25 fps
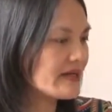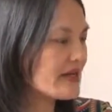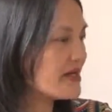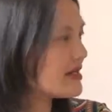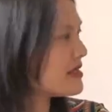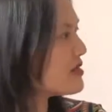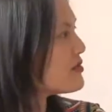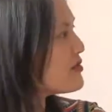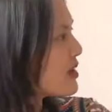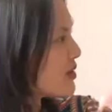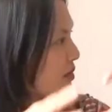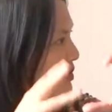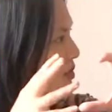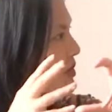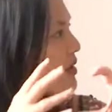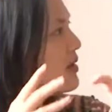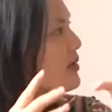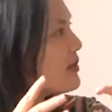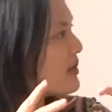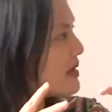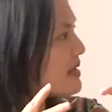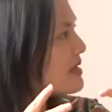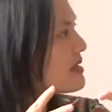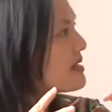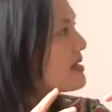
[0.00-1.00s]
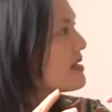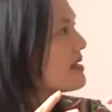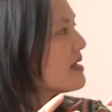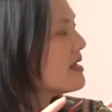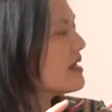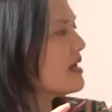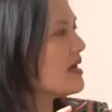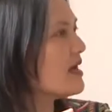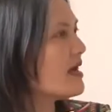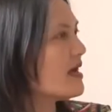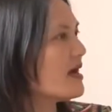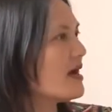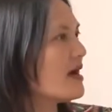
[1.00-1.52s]
and you are growing,
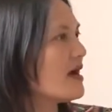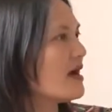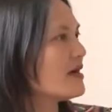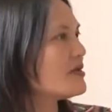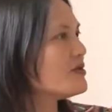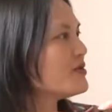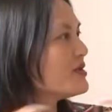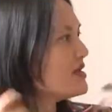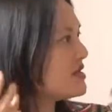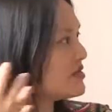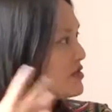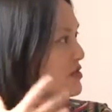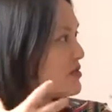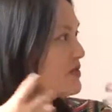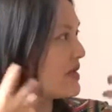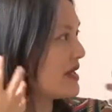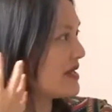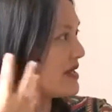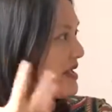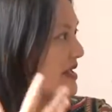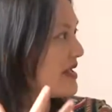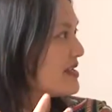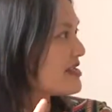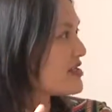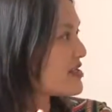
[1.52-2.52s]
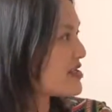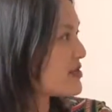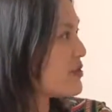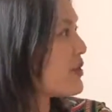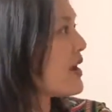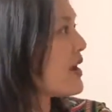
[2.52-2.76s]
you need to manage